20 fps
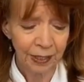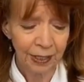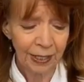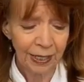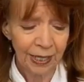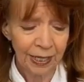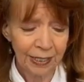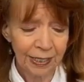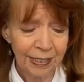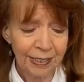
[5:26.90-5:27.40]

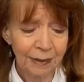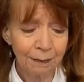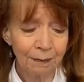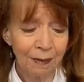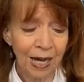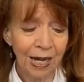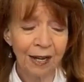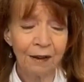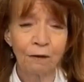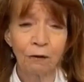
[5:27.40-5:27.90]
It is
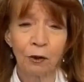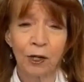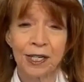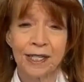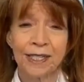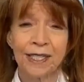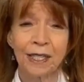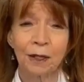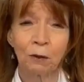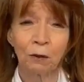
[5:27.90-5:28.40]
my
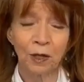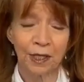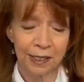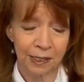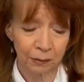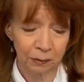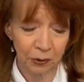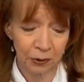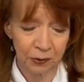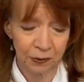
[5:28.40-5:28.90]
voice that
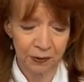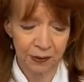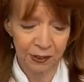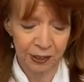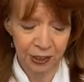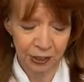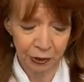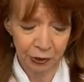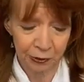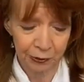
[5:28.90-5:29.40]
whispers
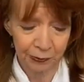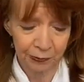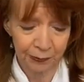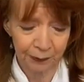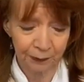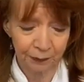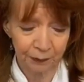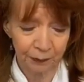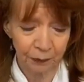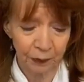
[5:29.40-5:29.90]
to you.
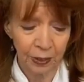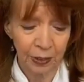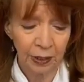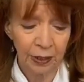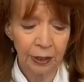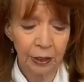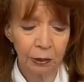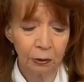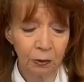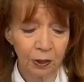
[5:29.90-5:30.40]

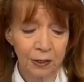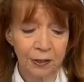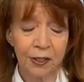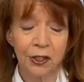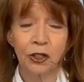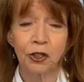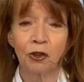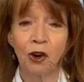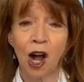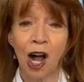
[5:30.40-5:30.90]
You are
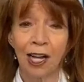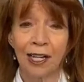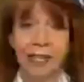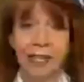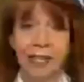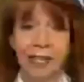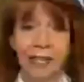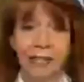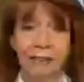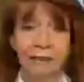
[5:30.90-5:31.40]
strong
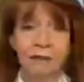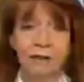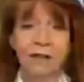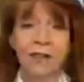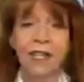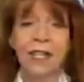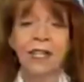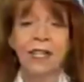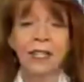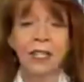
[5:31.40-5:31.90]
enough.
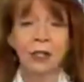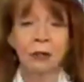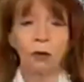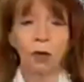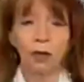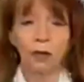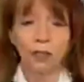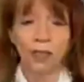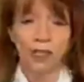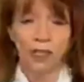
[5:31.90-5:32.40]
You
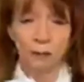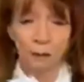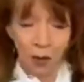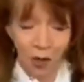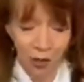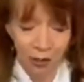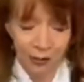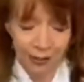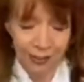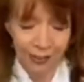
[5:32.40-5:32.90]
are
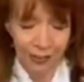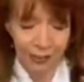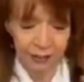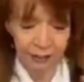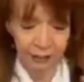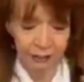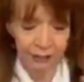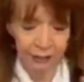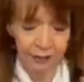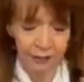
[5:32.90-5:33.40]
smart
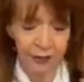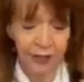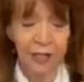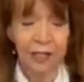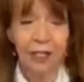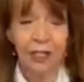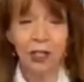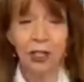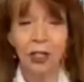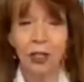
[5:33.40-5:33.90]
enough.
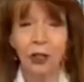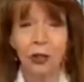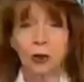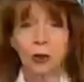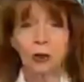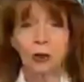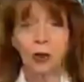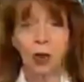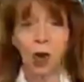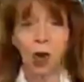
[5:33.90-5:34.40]

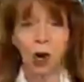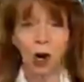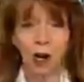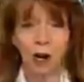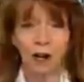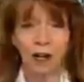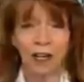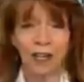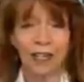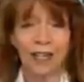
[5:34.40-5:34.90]
You
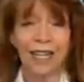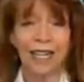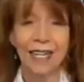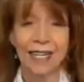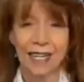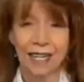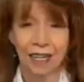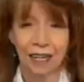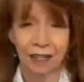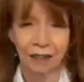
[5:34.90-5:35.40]
are
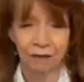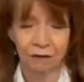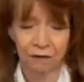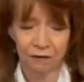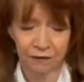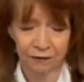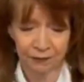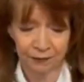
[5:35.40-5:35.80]
enough.